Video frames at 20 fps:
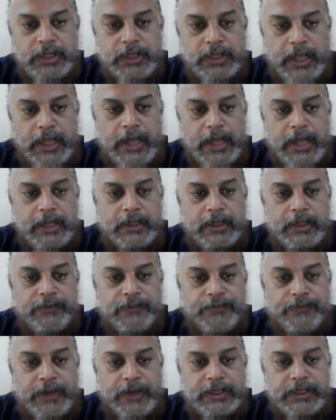and in the
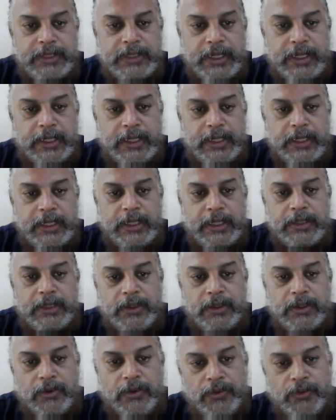fed state the
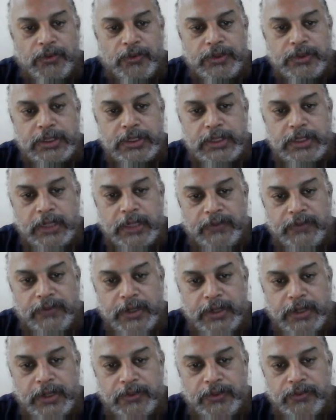glucose is
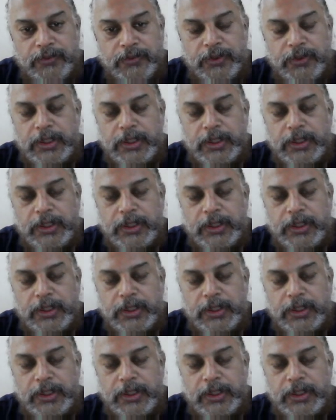converted to